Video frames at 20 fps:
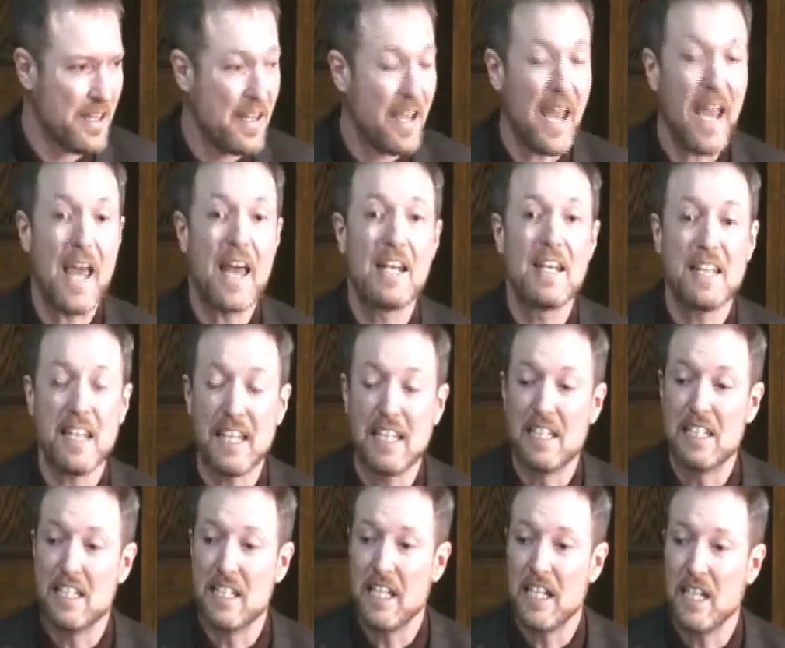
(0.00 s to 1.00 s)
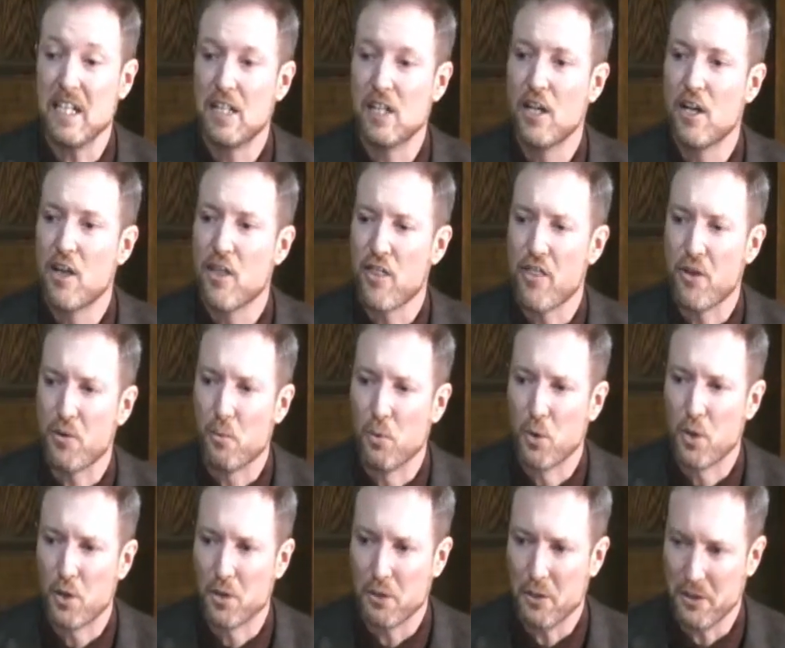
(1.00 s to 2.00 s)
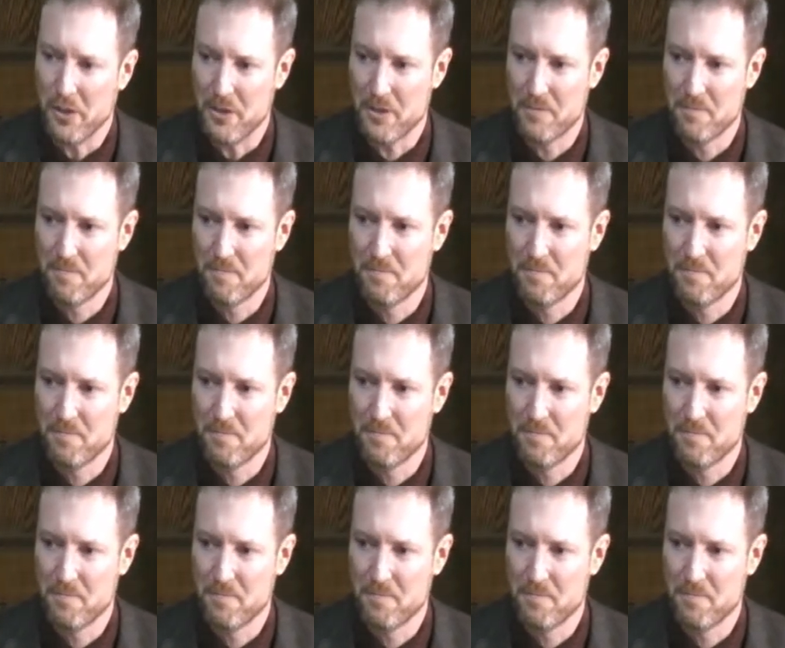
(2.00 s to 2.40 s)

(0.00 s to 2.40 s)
and indeed the world.